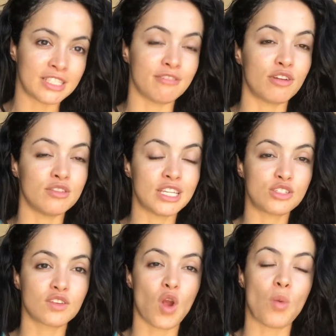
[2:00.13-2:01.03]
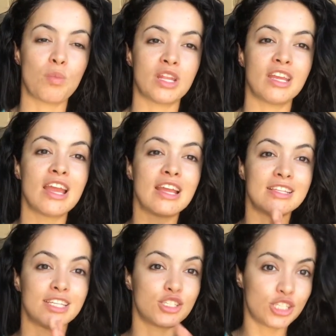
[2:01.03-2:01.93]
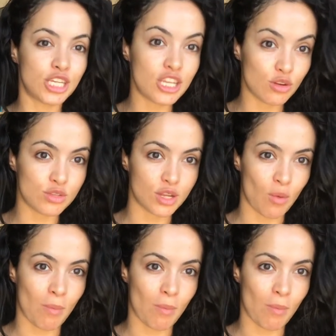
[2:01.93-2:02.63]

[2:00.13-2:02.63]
the foundation company that she used it